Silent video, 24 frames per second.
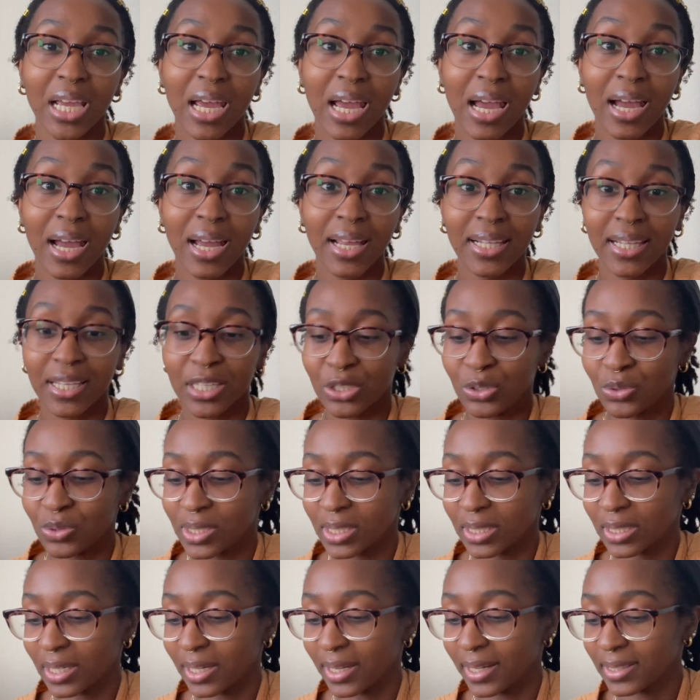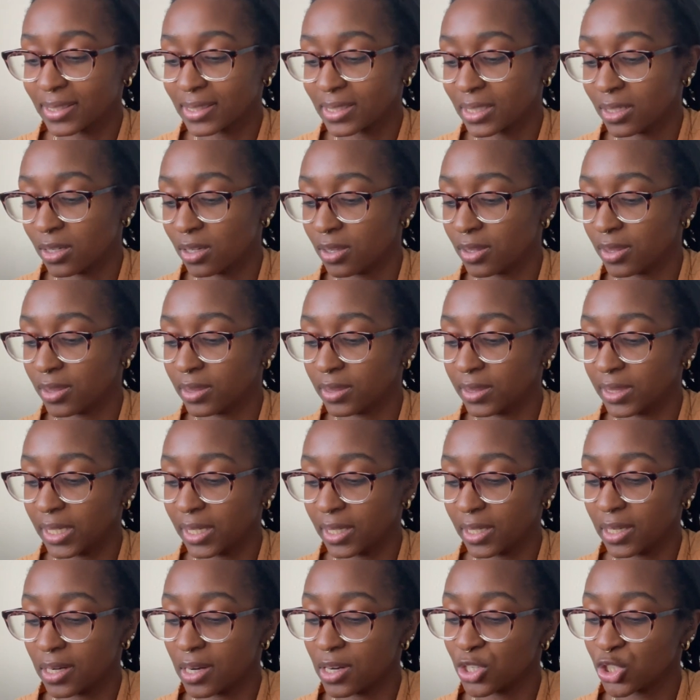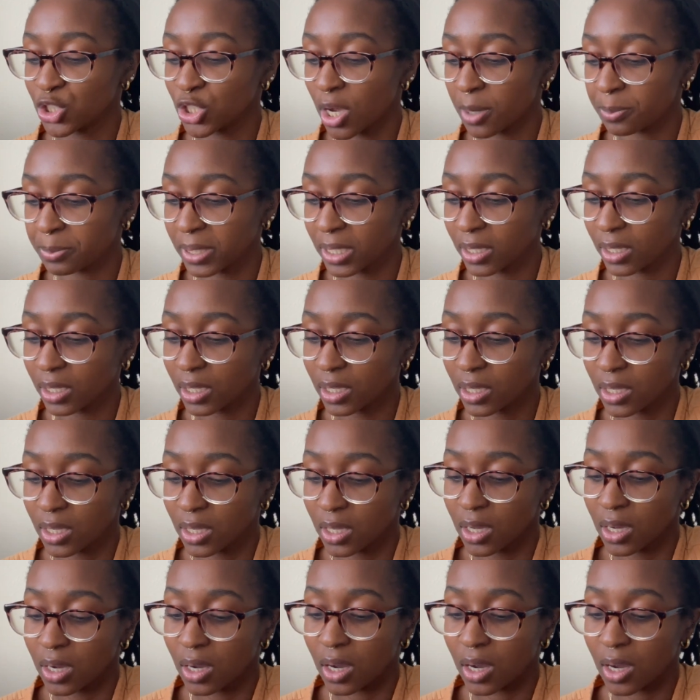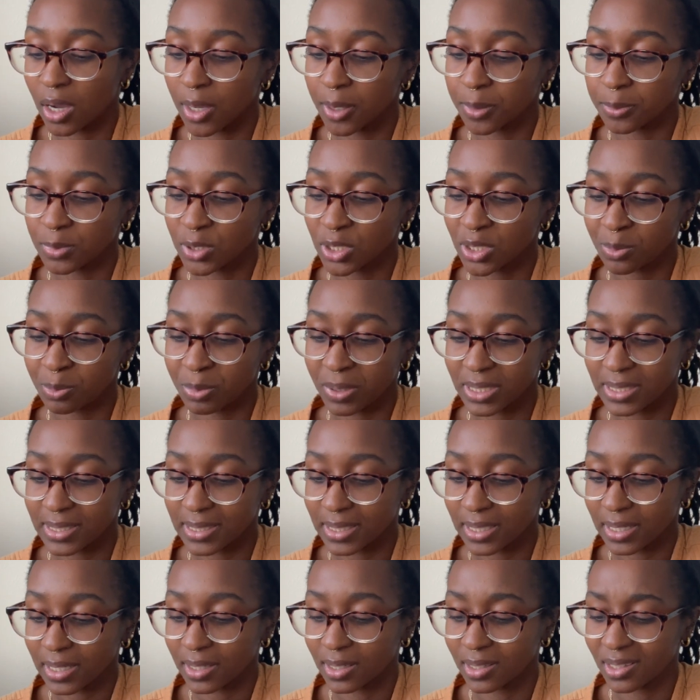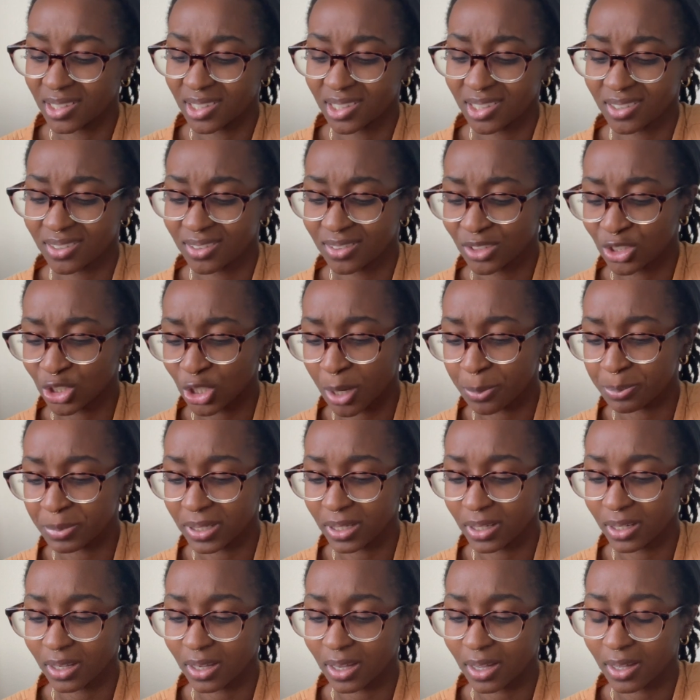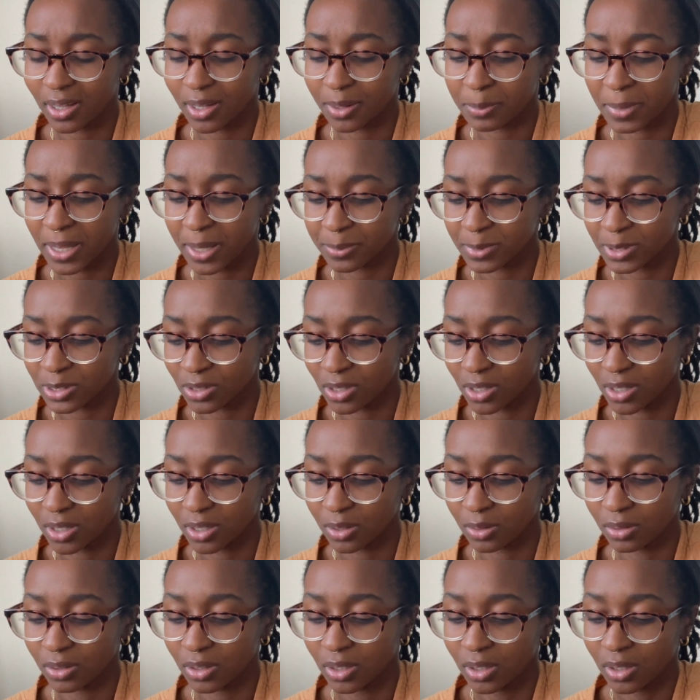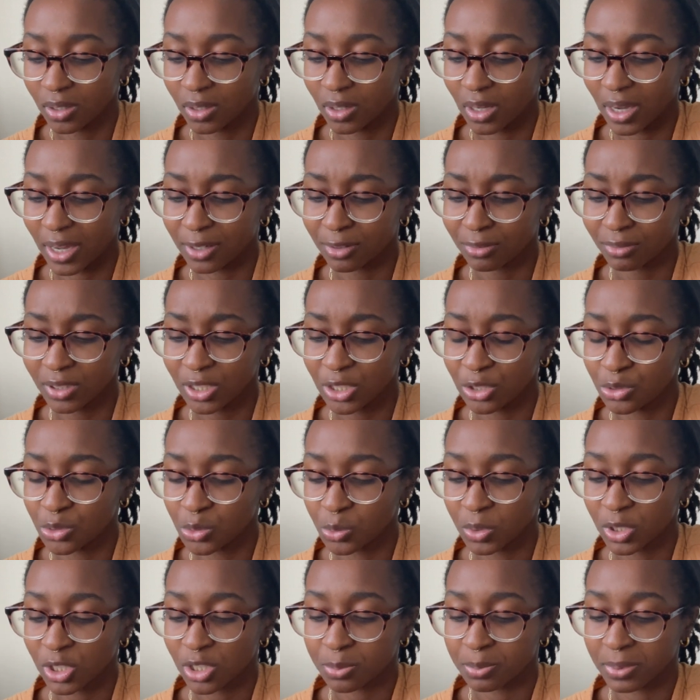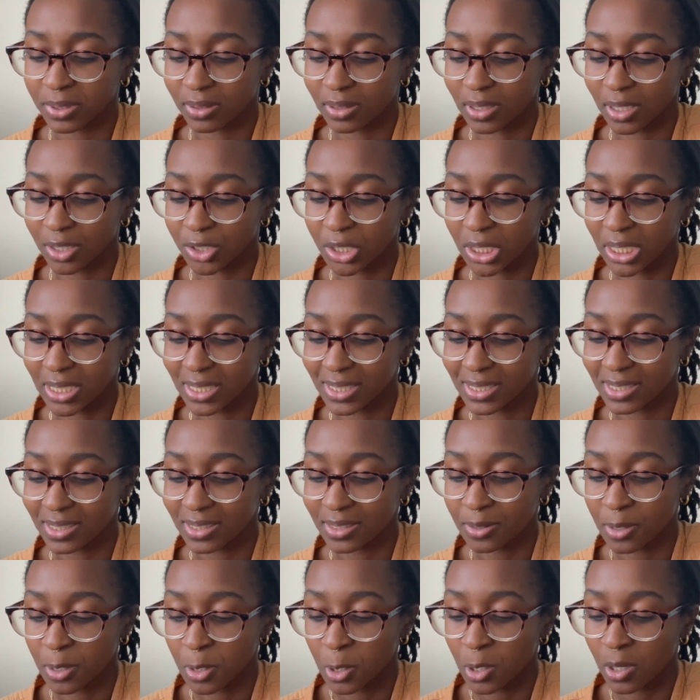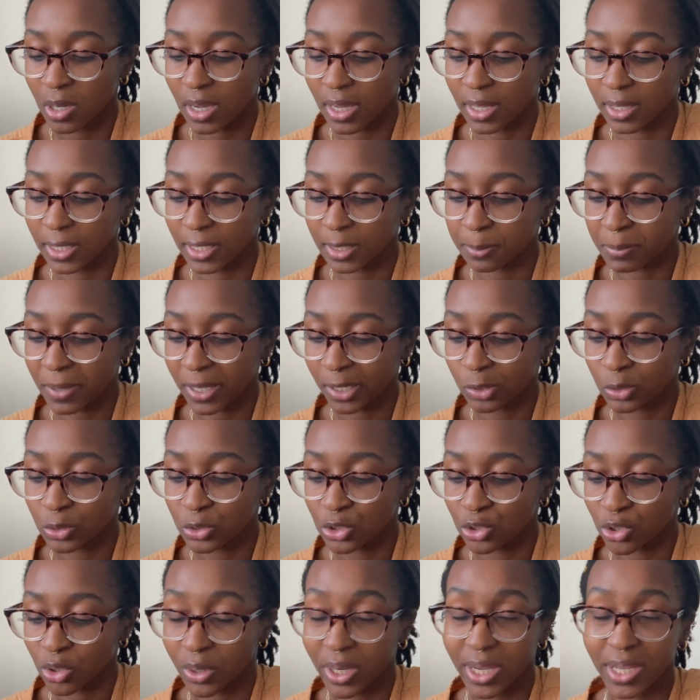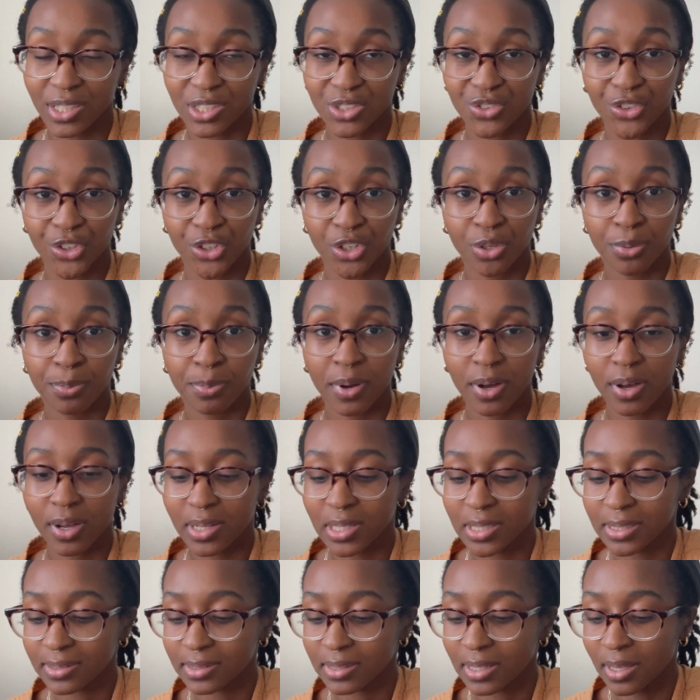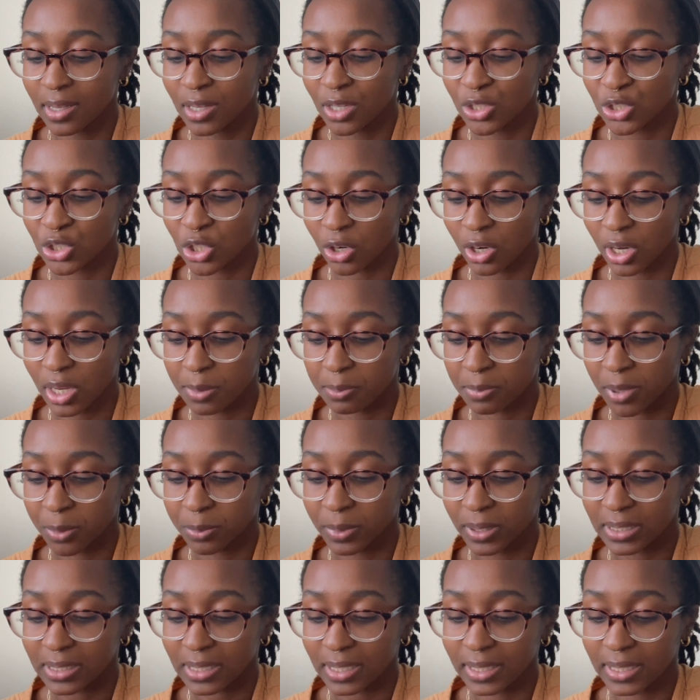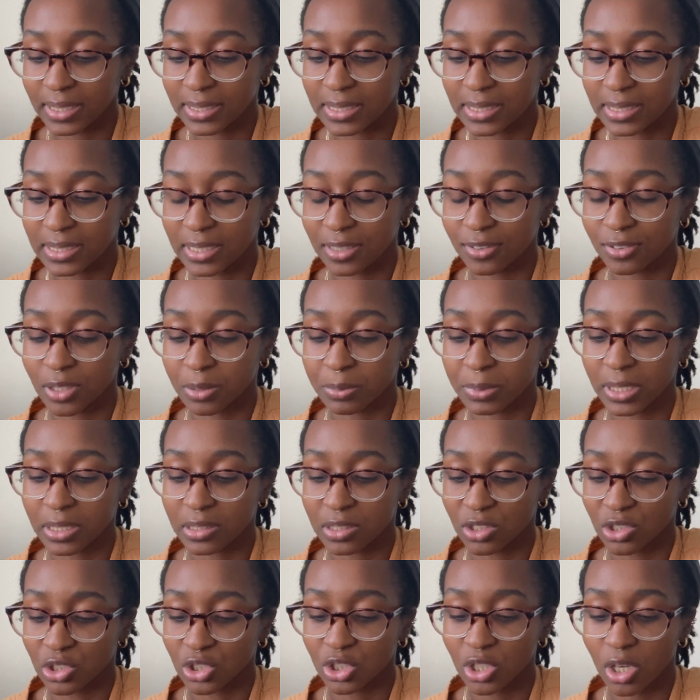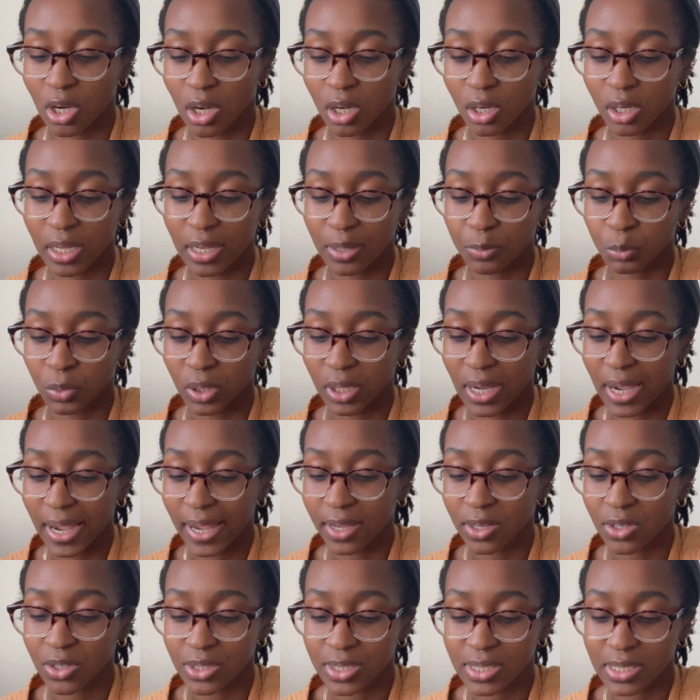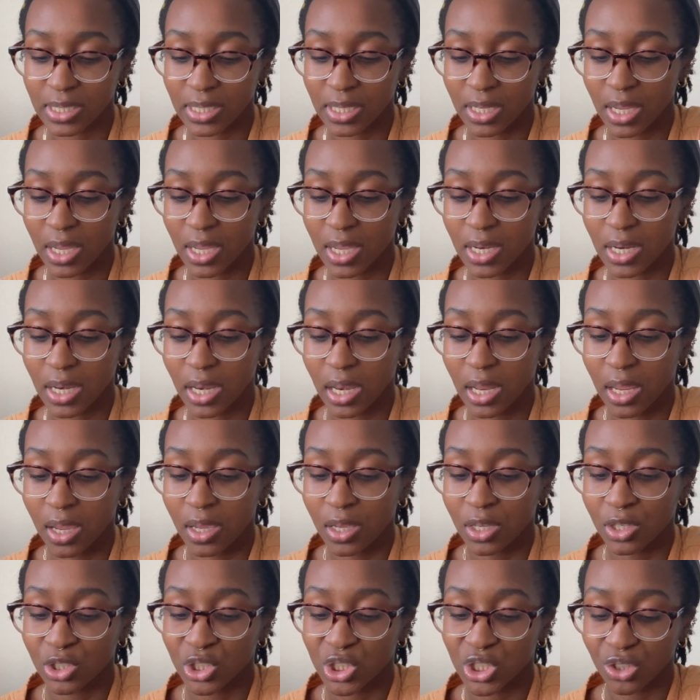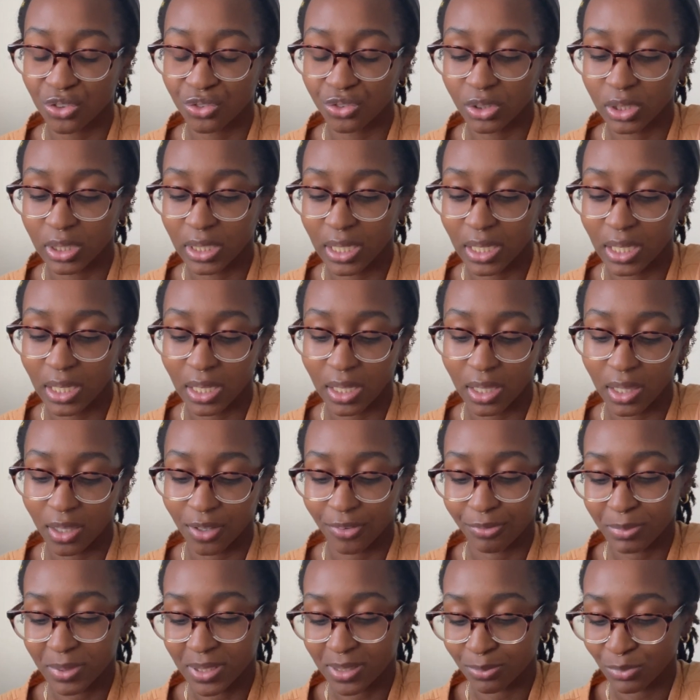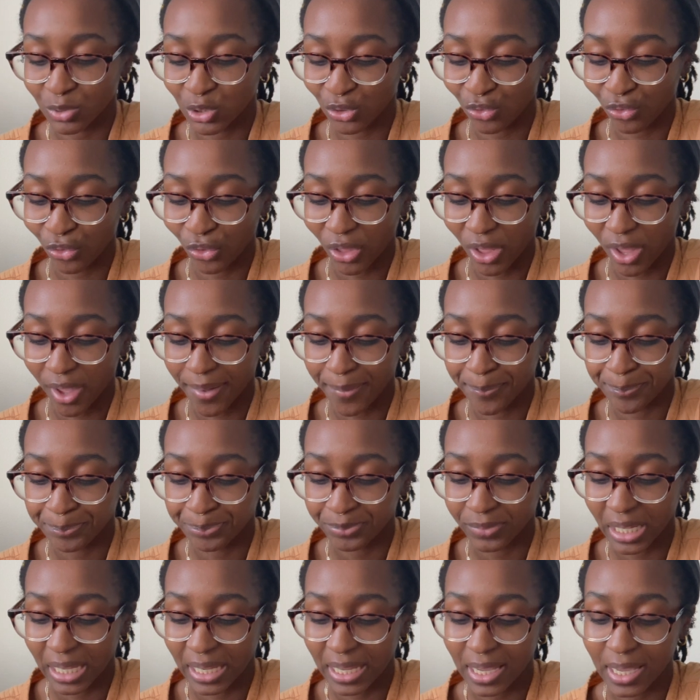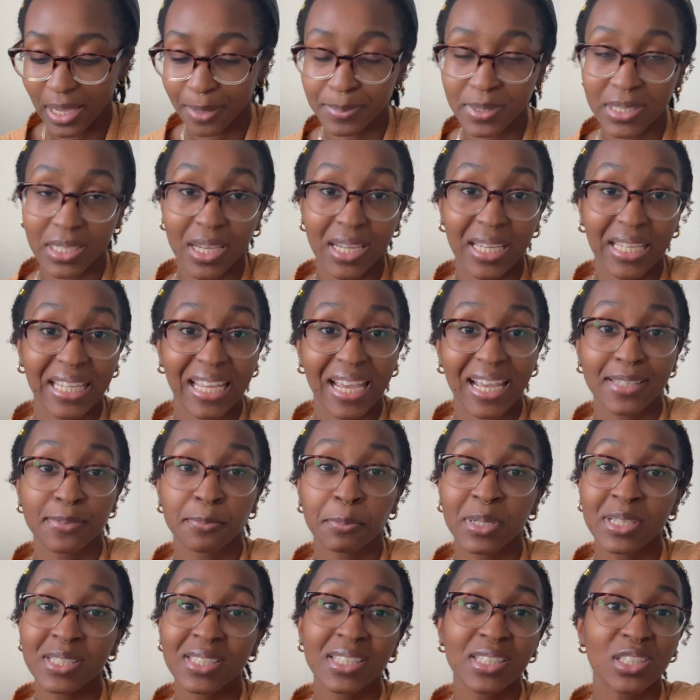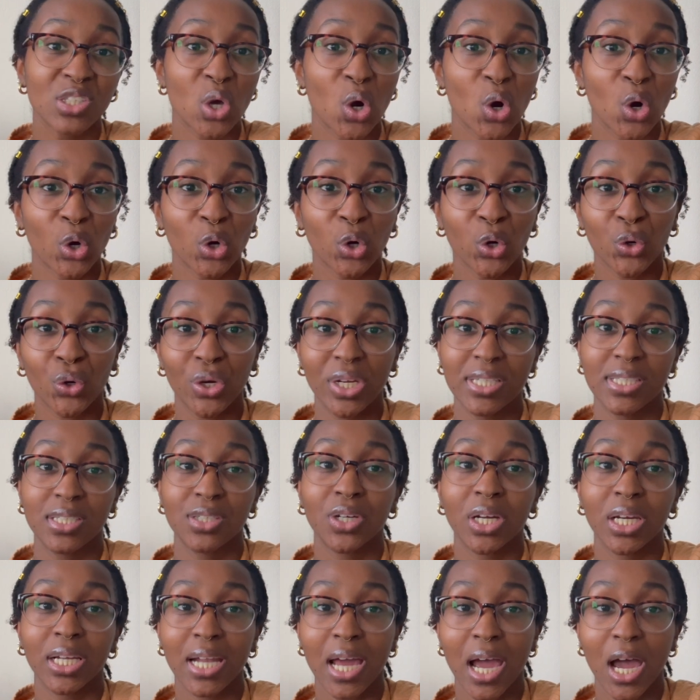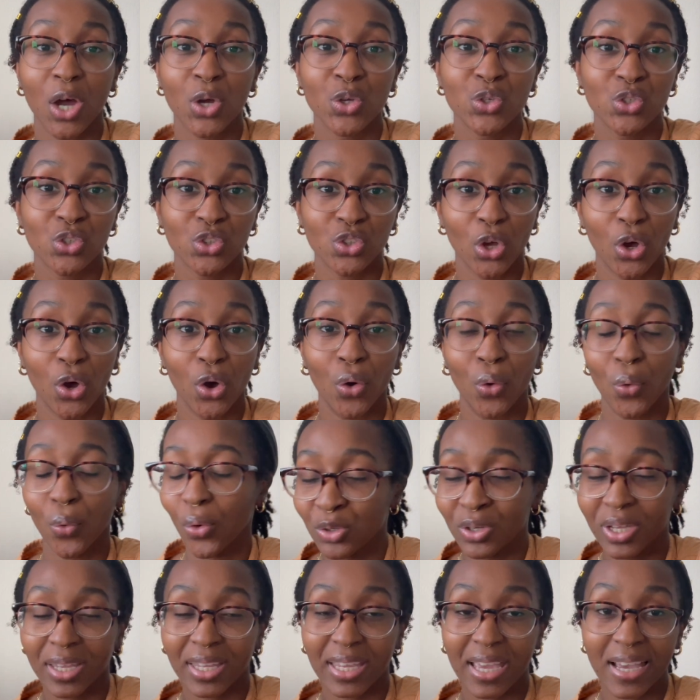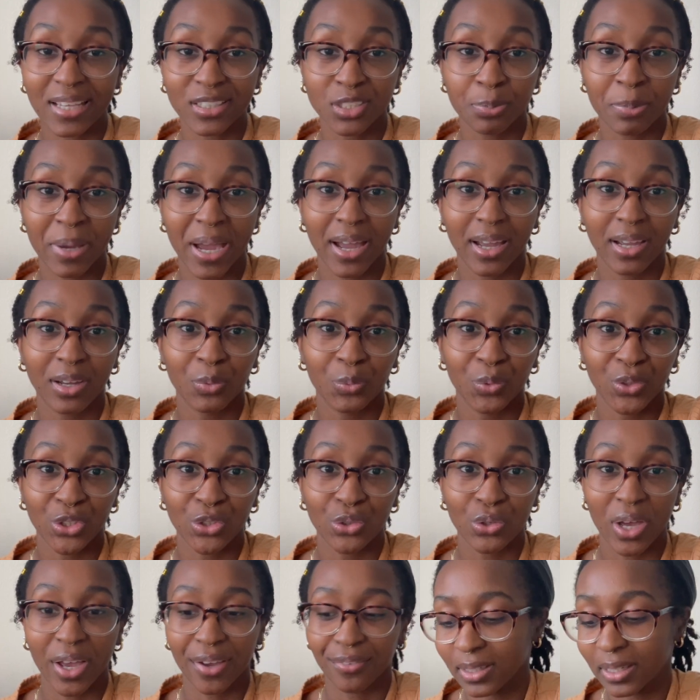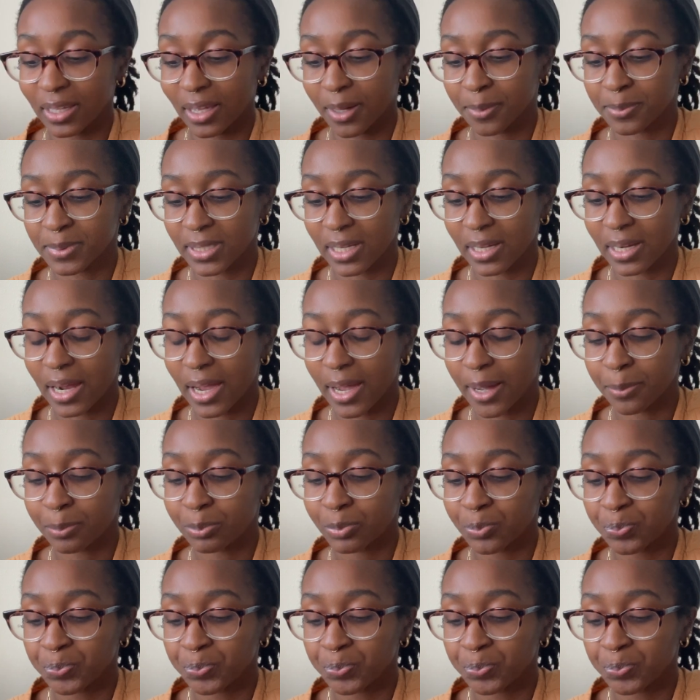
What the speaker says: I like using that. And then shopping, just basic shopping, Amazon. I don't really use Wish, but there it is. I like Michael and Joann's for coupons. Target and Publix, I like to see if something's in stock and what aisle it's in. Chick-fil-A, I love me some Chick-fil-A. Get Upside, gas prices are crazy right now, so you get cash back when you have Get Upside app.